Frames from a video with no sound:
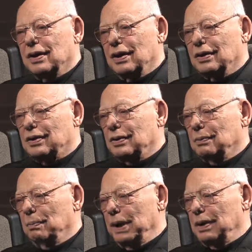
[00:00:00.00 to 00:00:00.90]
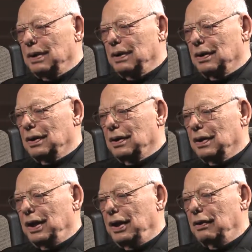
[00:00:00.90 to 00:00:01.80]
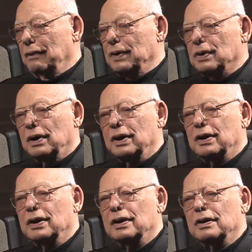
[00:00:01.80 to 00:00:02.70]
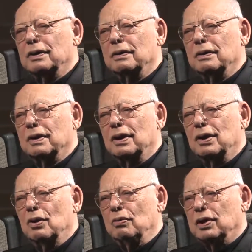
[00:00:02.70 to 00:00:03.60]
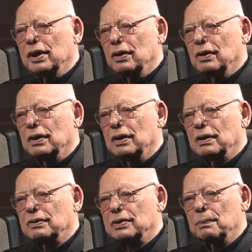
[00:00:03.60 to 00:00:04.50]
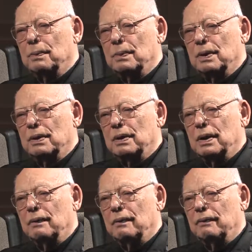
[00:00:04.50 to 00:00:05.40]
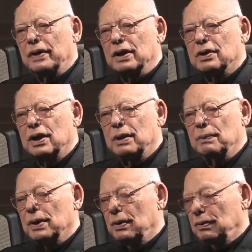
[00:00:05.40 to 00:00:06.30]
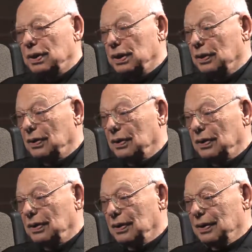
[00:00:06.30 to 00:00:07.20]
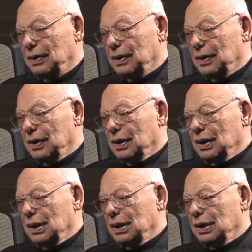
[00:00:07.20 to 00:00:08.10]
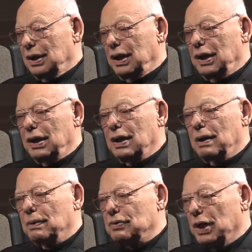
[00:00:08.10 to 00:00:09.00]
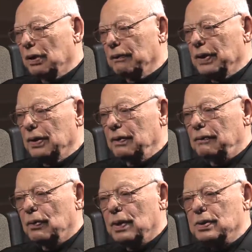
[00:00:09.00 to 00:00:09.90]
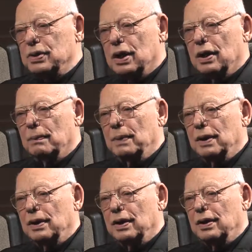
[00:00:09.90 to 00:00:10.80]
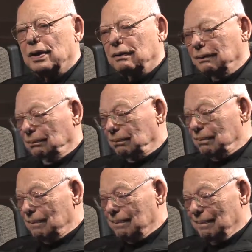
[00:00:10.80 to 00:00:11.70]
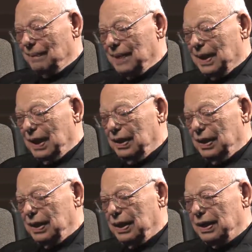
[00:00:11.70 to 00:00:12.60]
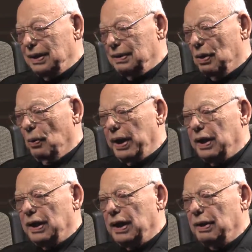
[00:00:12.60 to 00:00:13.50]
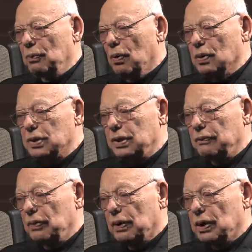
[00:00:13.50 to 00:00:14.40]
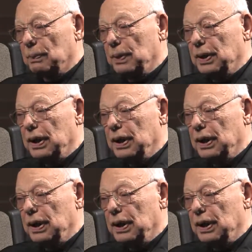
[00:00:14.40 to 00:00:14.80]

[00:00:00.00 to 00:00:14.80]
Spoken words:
To meet an individual in a hotel, I forget the name of the hotel. And I was interviewed for a job, and then I waited in Washington for a couple of